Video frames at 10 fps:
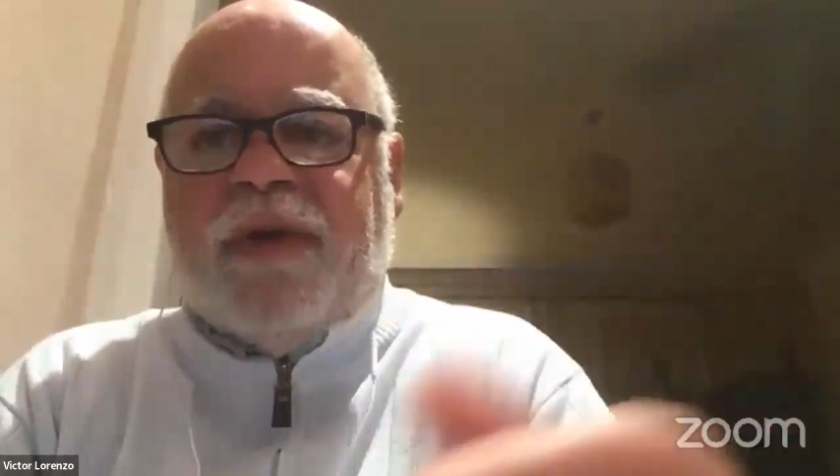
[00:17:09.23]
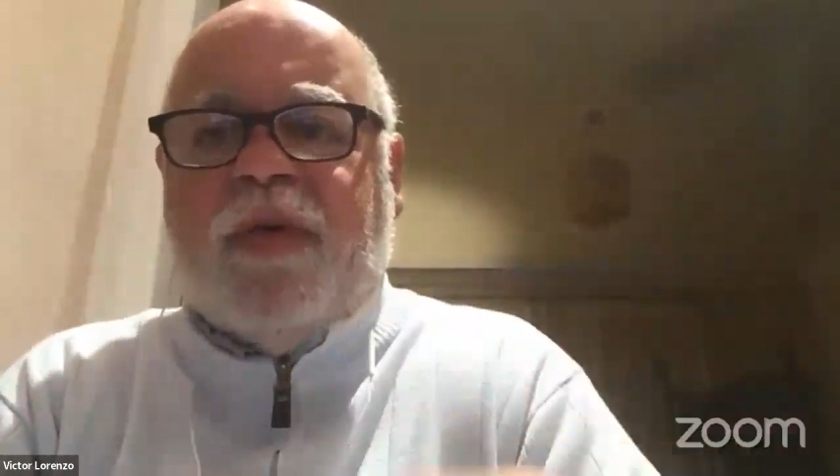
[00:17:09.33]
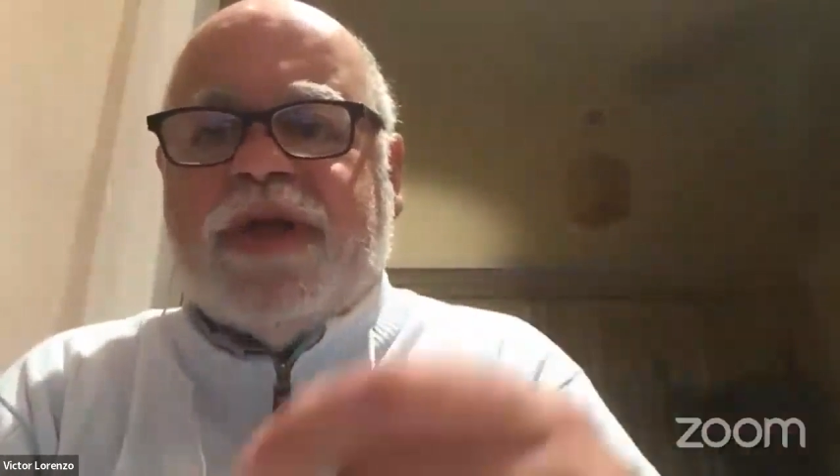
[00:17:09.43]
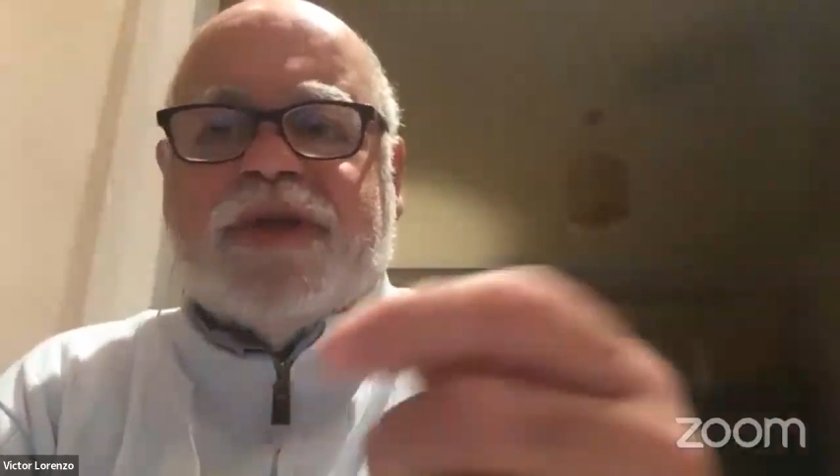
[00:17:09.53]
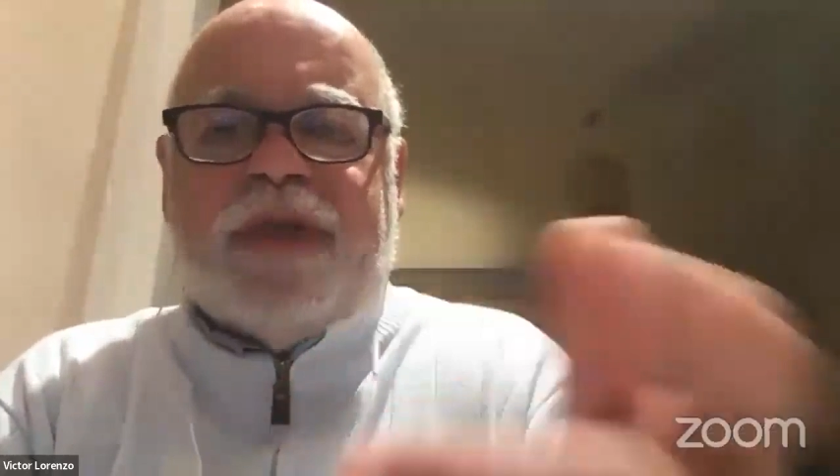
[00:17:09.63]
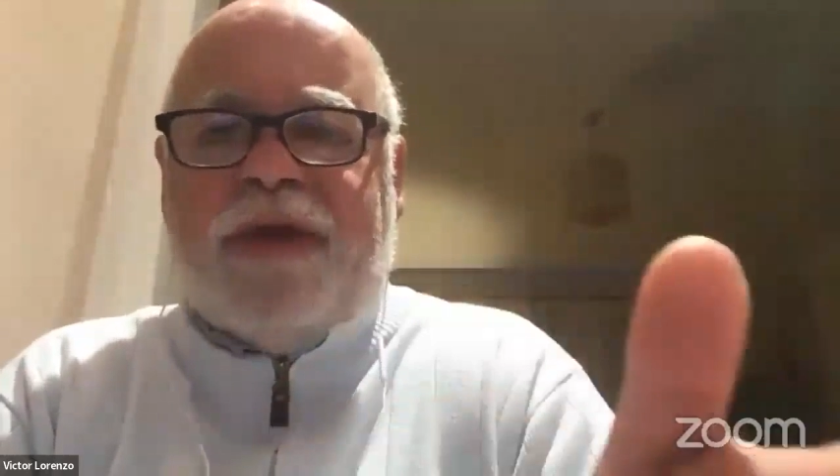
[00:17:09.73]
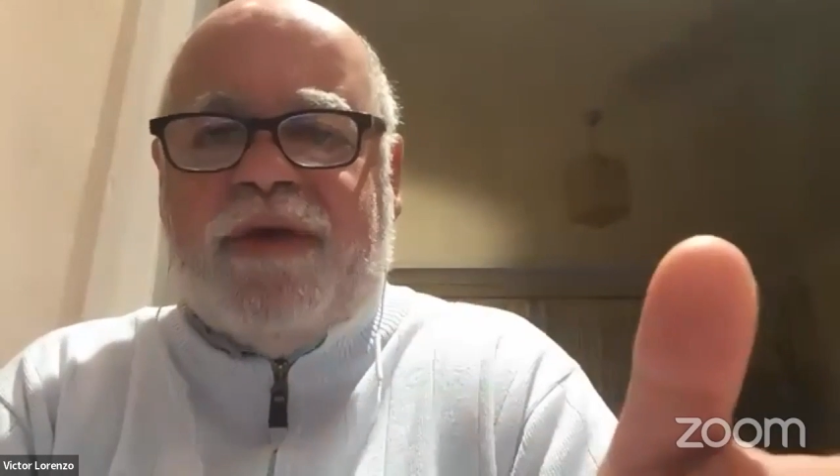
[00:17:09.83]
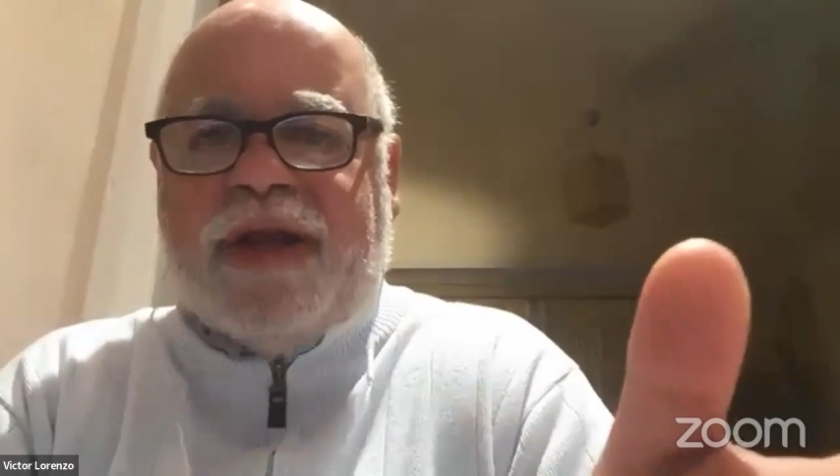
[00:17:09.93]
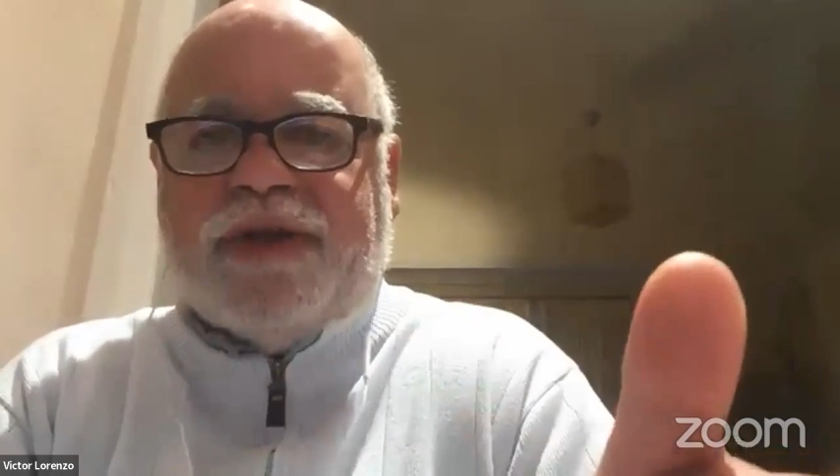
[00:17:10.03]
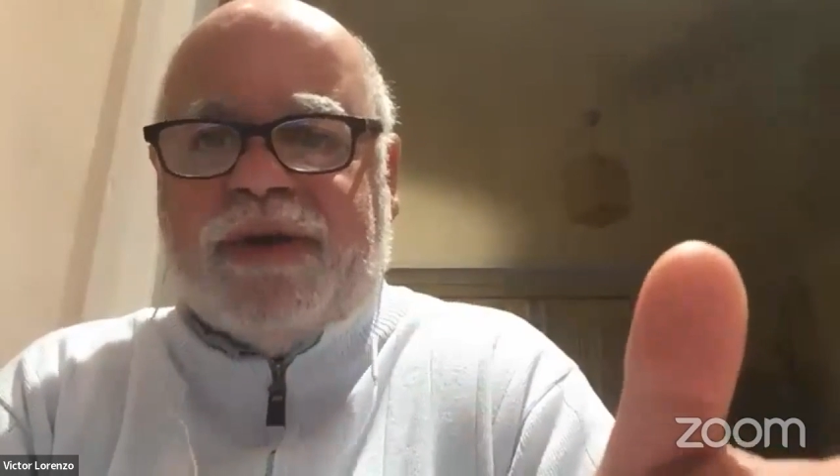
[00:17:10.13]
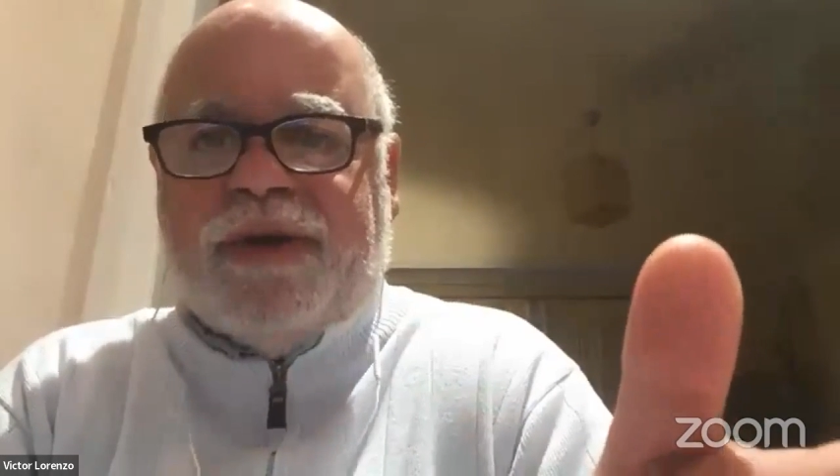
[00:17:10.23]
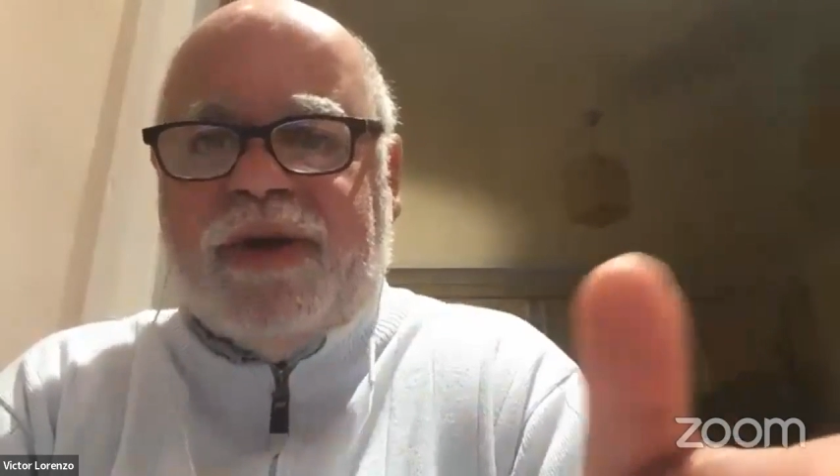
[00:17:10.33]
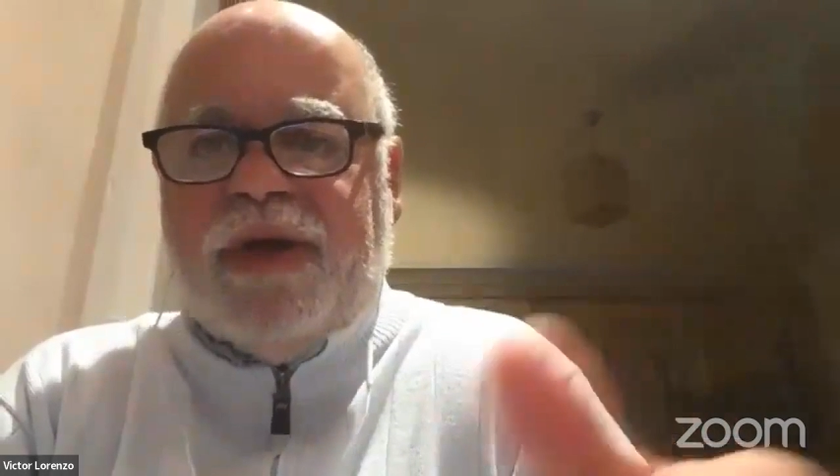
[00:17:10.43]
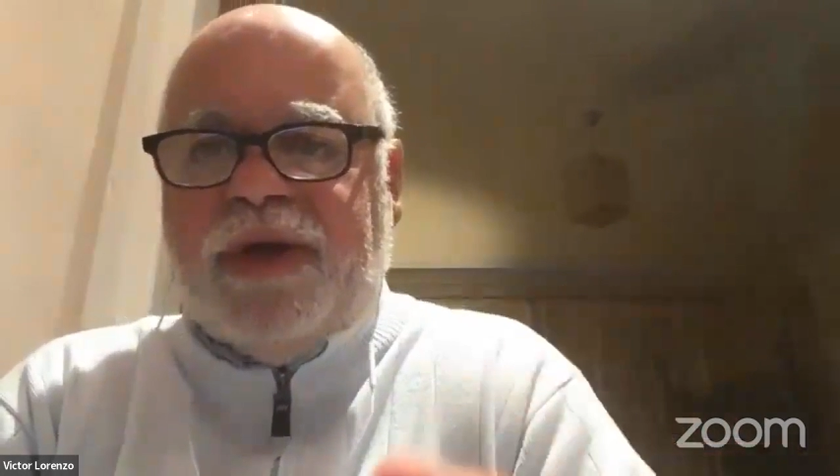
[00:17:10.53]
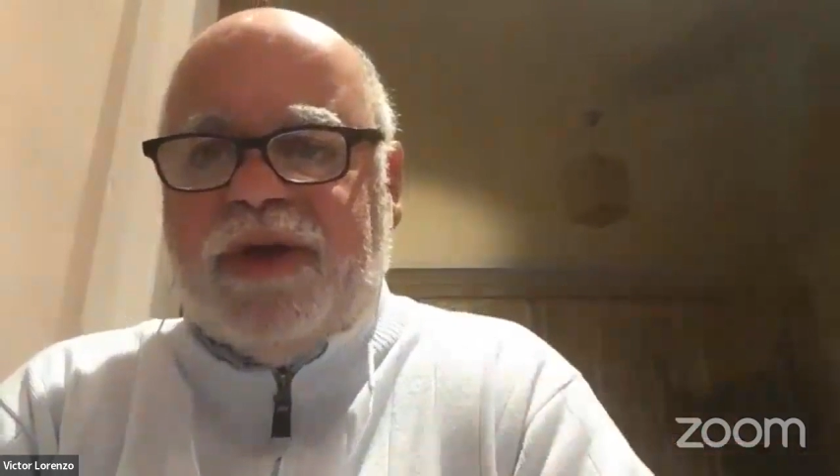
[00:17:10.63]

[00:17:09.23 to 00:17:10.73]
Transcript: in which direction